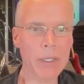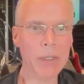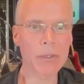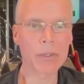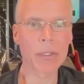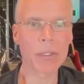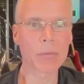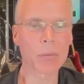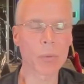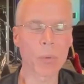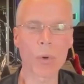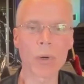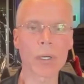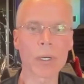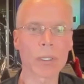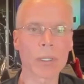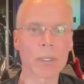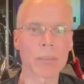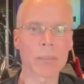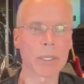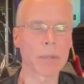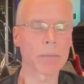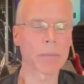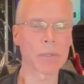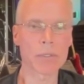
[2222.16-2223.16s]
you did worked.
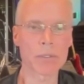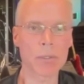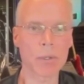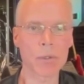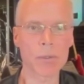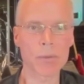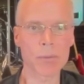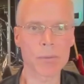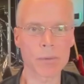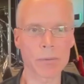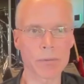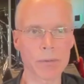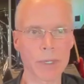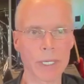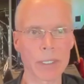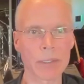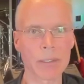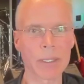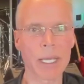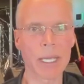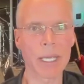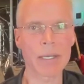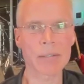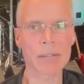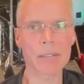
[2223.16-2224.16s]
I mean, the results were
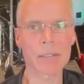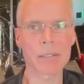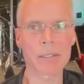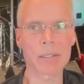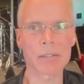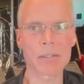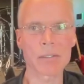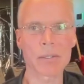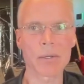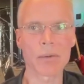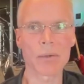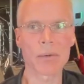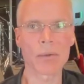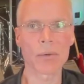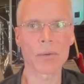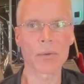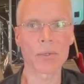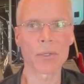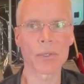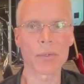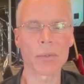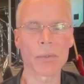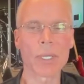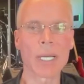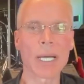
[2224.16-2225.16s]
fantastic. So
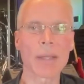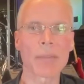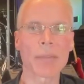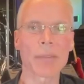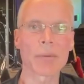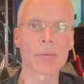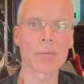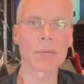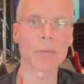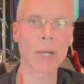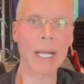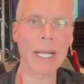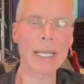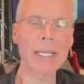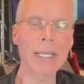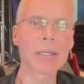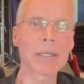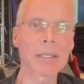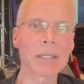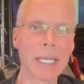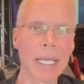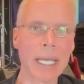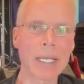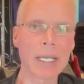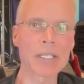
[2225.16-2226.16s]
you got the right
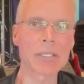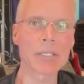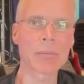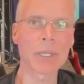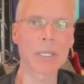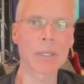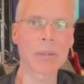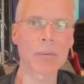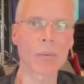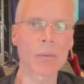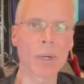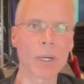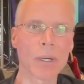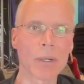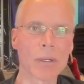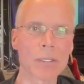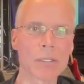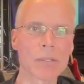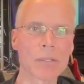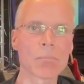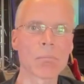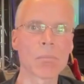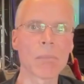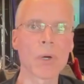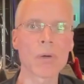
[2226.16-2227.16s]
engagement,
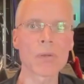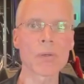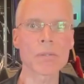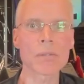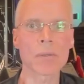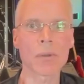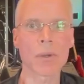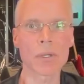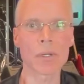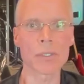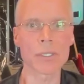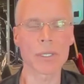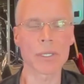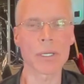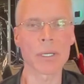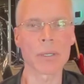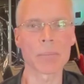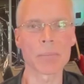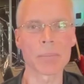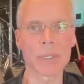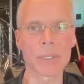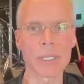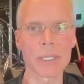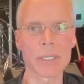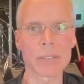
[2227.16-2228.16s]
whereas most larger
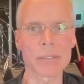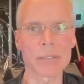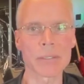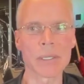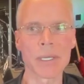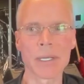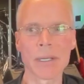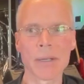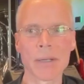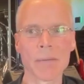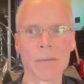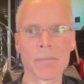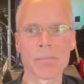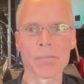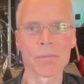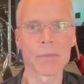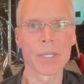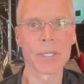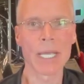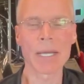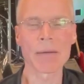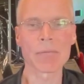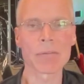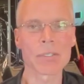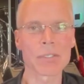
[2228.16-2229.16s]
companies,
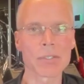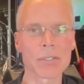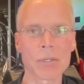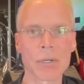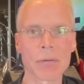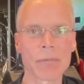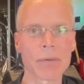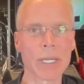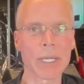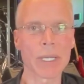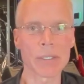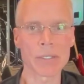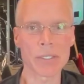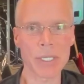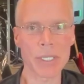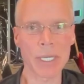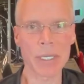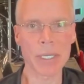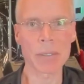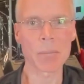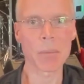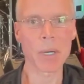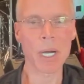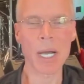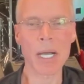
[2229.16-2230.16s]
they have a survey and
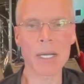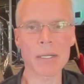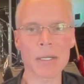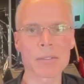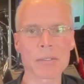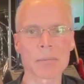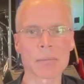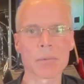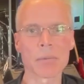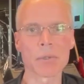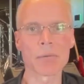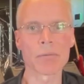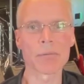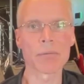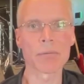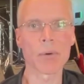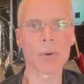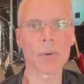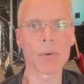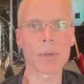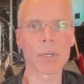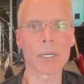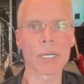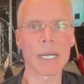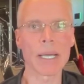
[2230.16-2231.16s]
check a box and move
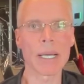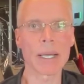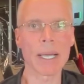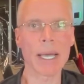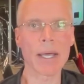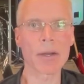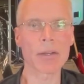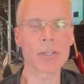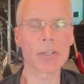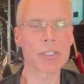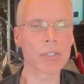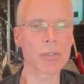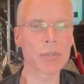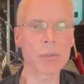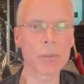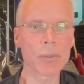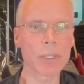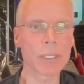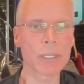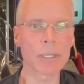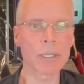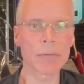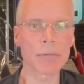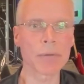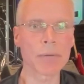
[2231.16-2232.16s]
forward. How did you do
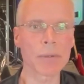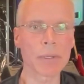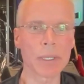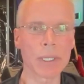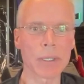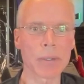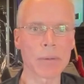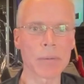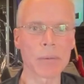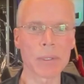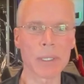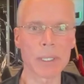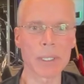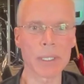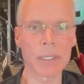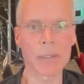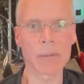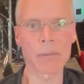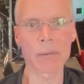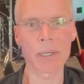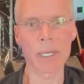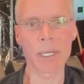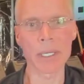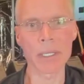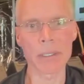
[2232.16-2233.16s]
it differently to really get it
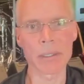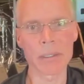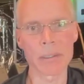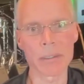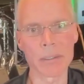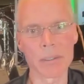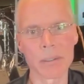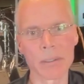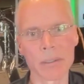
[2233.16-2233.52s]
right?